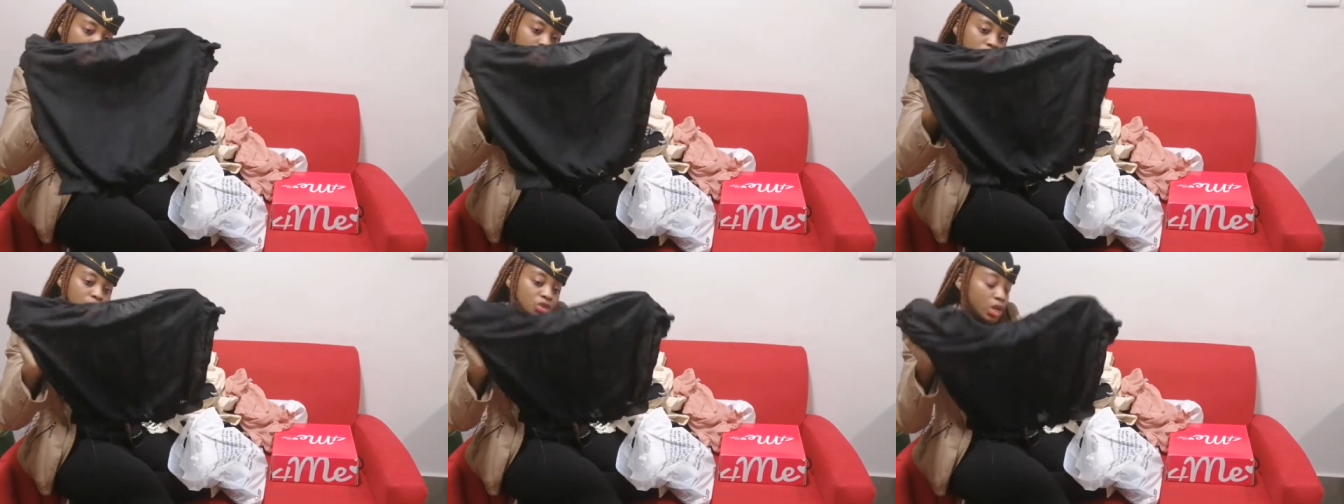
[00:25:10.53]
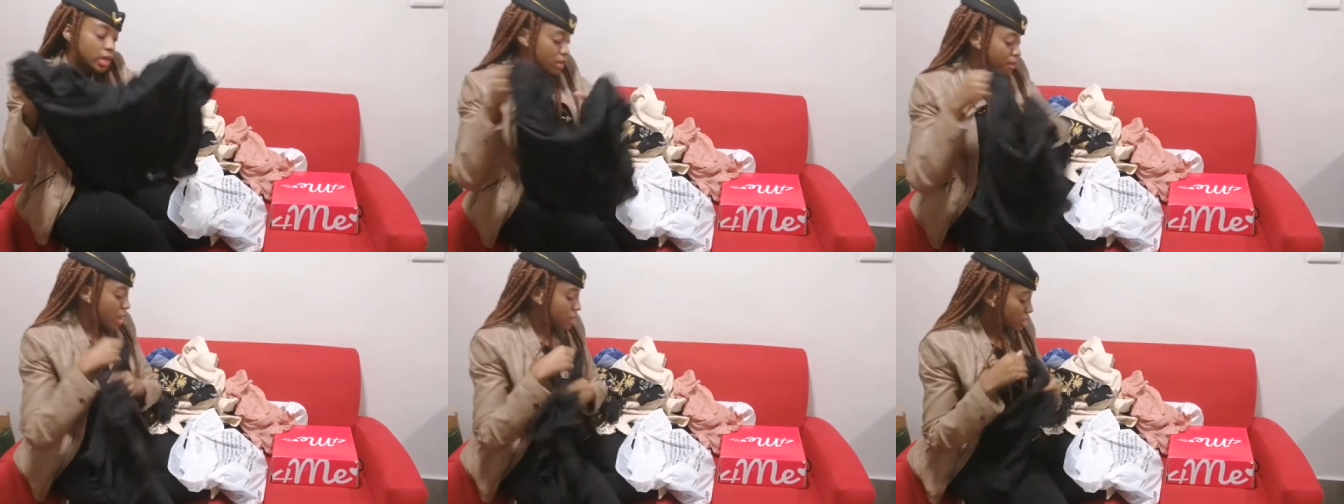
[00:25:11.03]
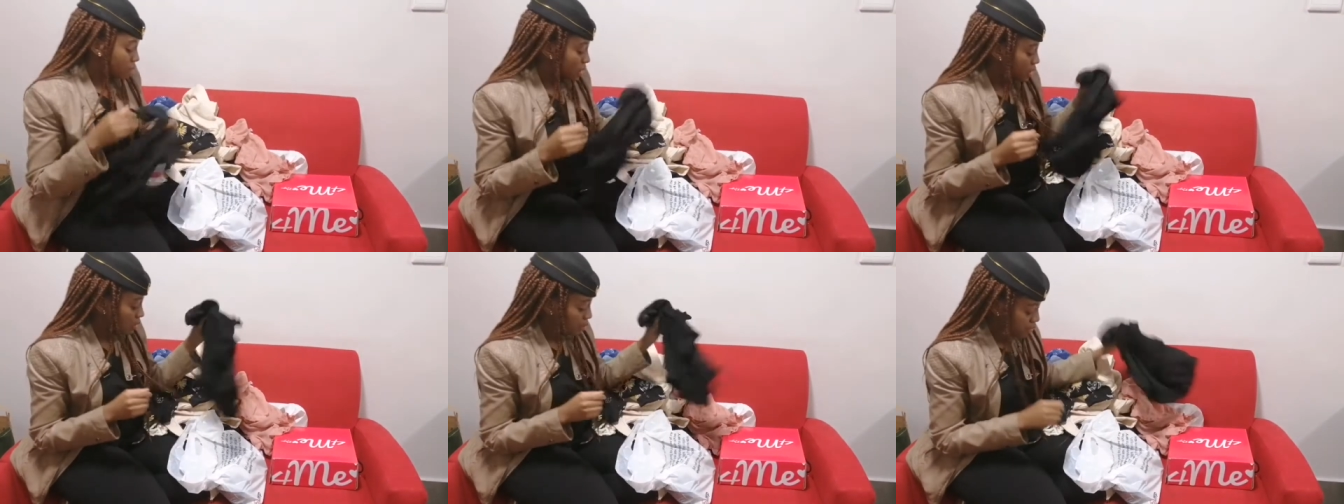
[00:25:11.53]
Please do check them out in
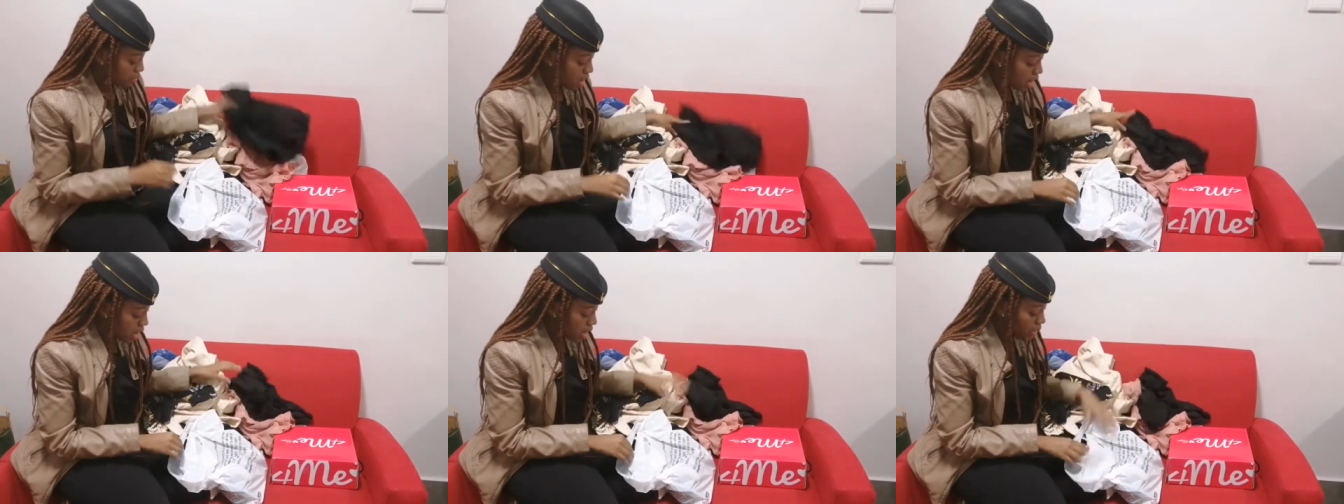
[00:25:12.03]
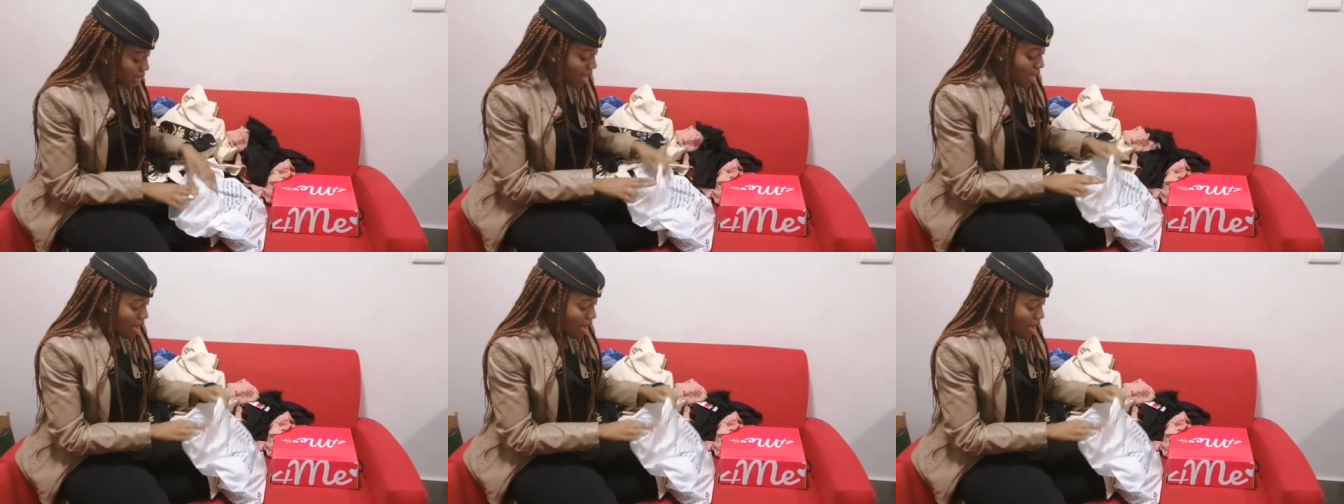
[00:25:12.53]
Mister Price.